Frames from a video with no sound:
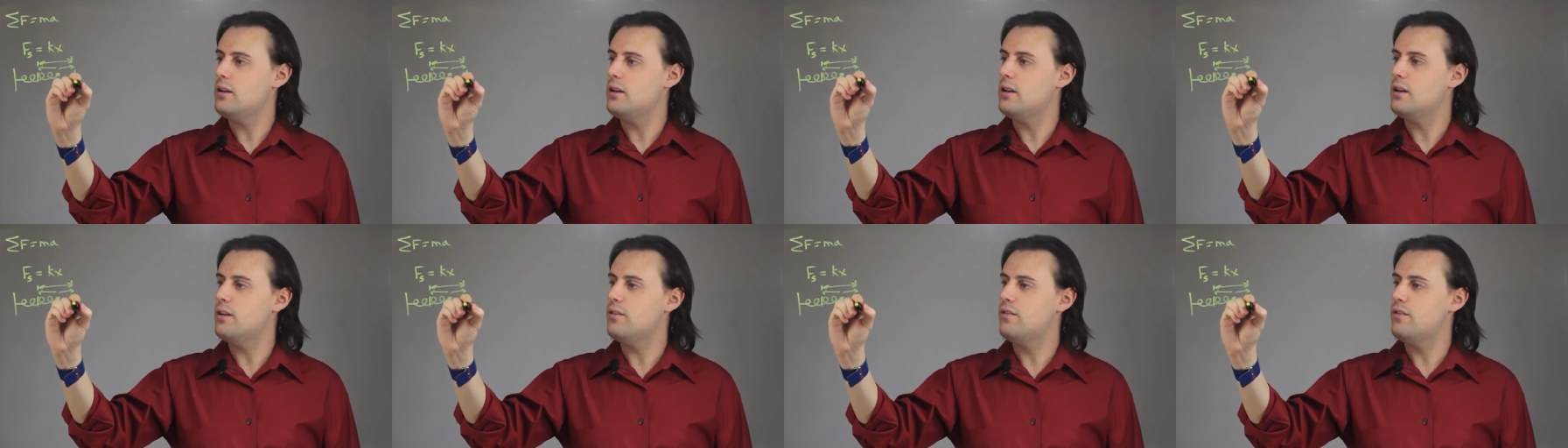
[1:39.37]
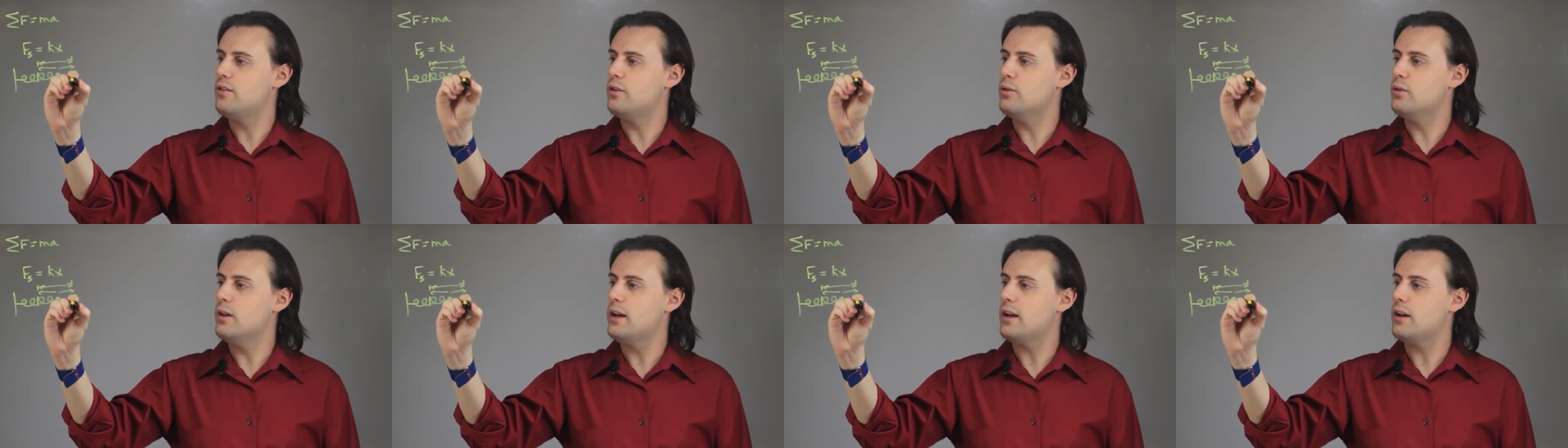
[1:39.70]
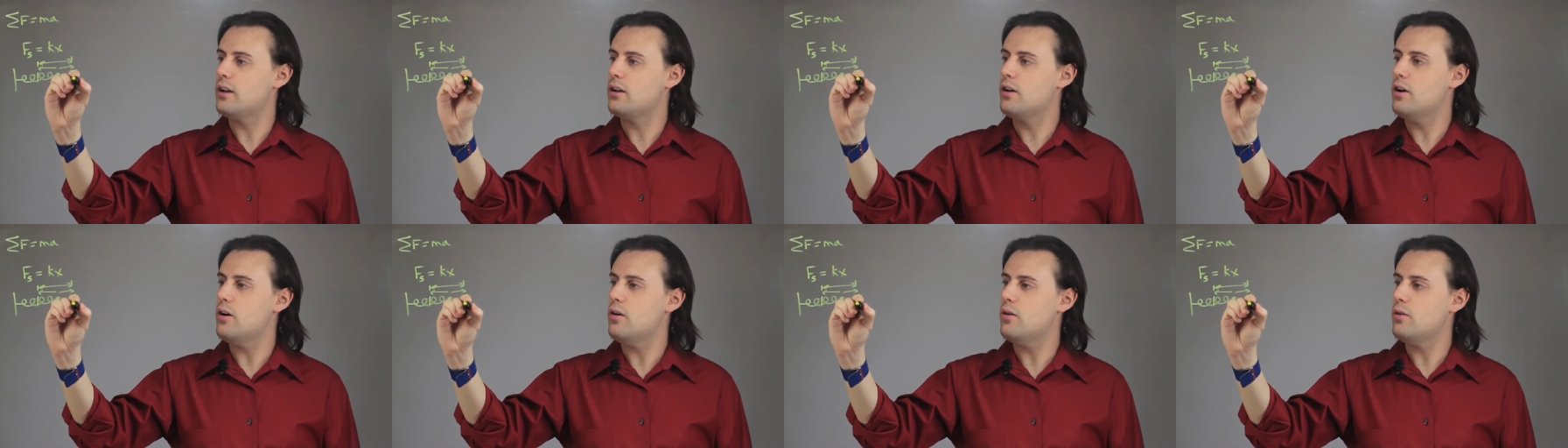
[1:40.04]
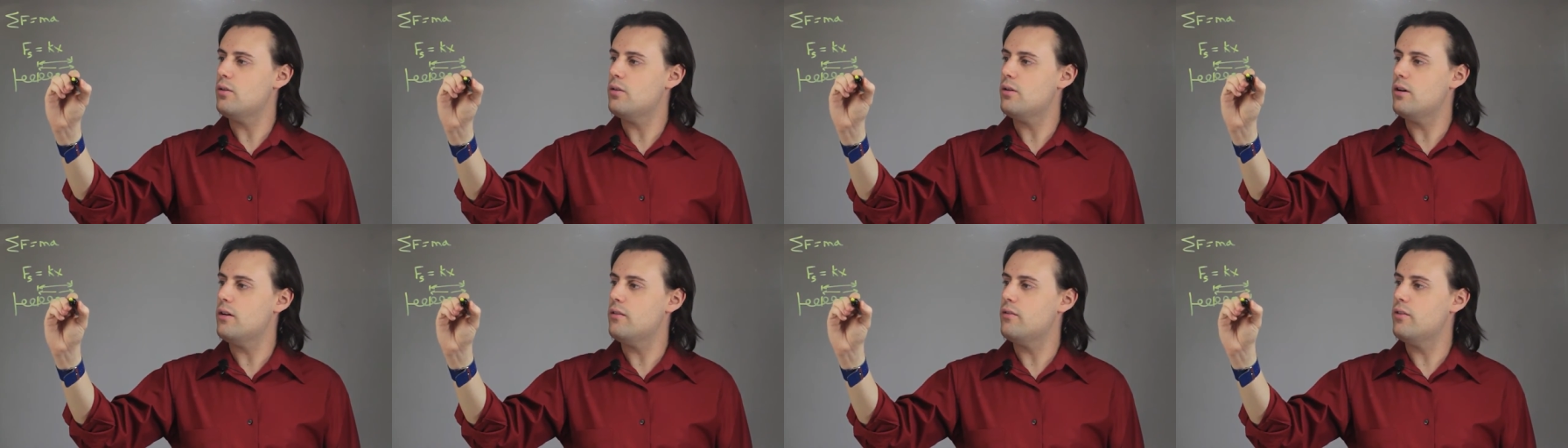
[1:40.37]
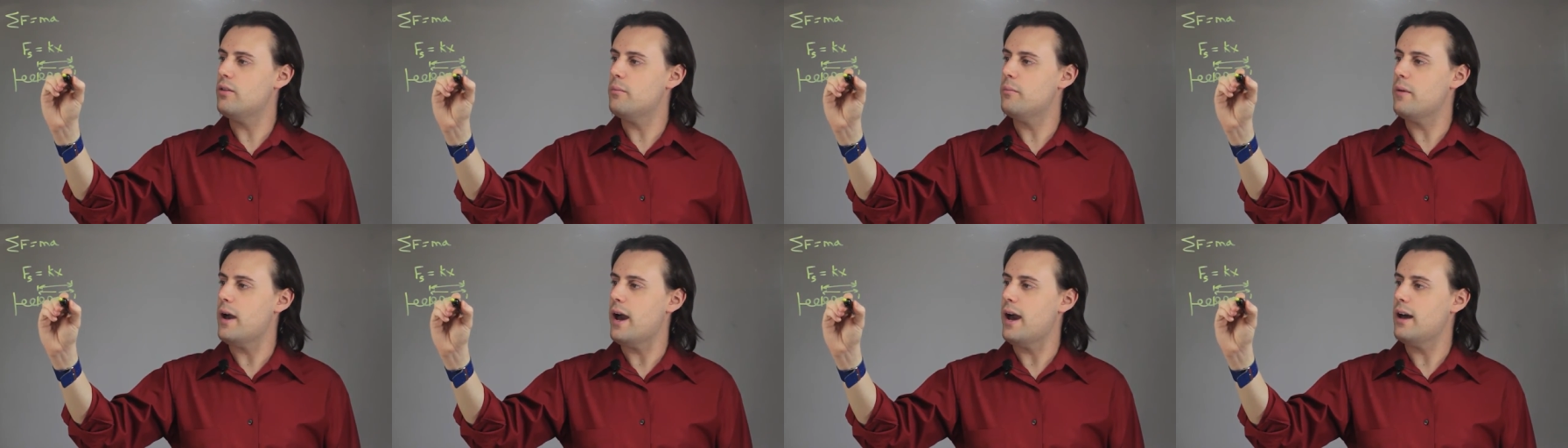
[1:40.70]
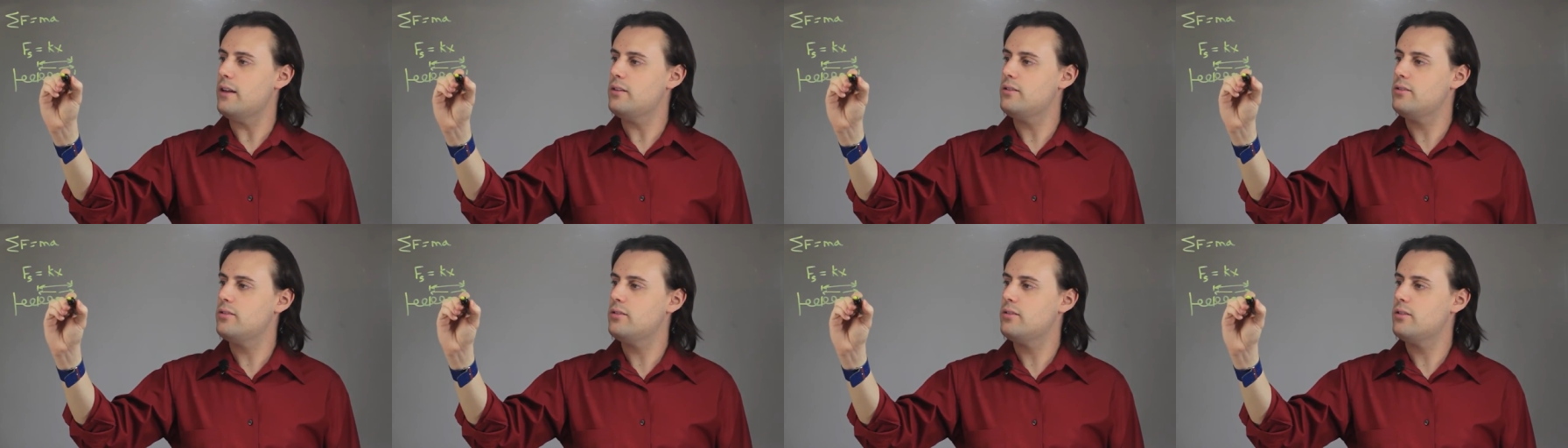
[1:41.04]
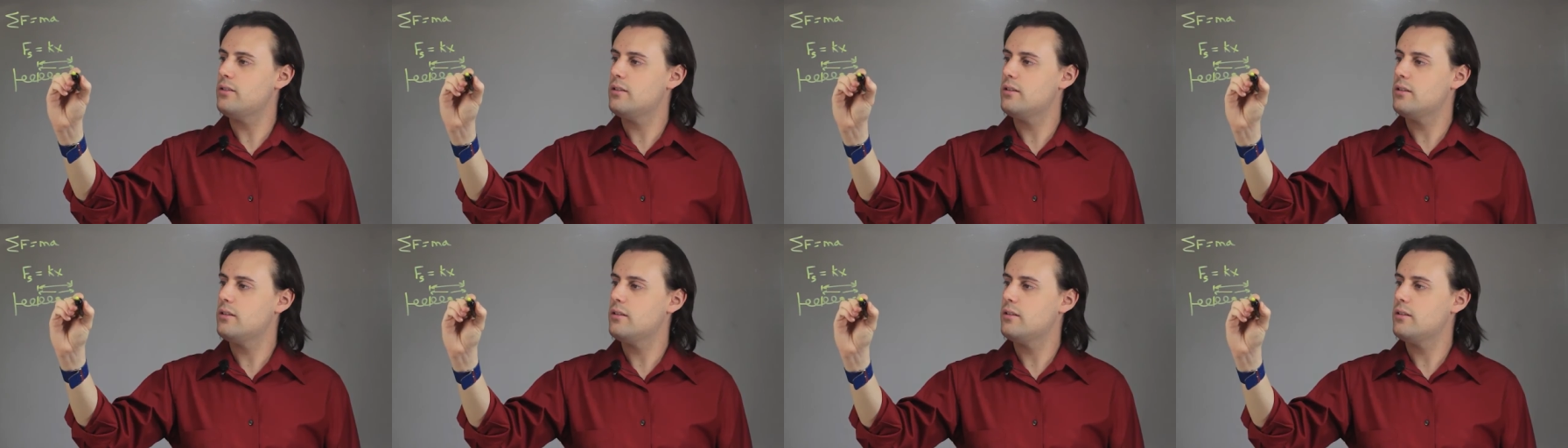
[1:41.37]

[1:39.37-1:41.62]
if you let go of the mass